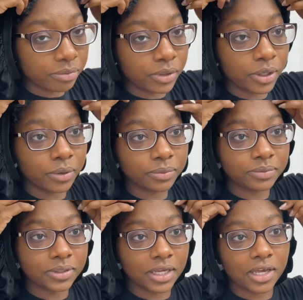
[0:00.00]

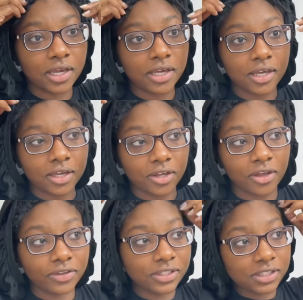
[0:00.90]
y'all
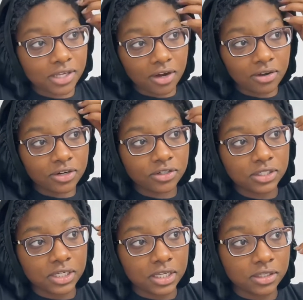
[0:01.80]
don't
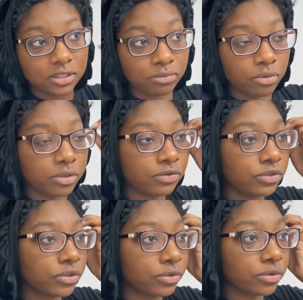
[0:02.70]
understand this moment of
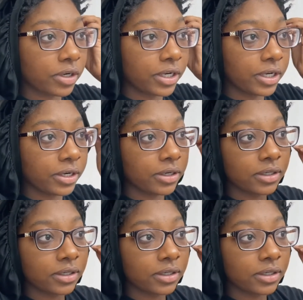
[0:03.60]
truth right here.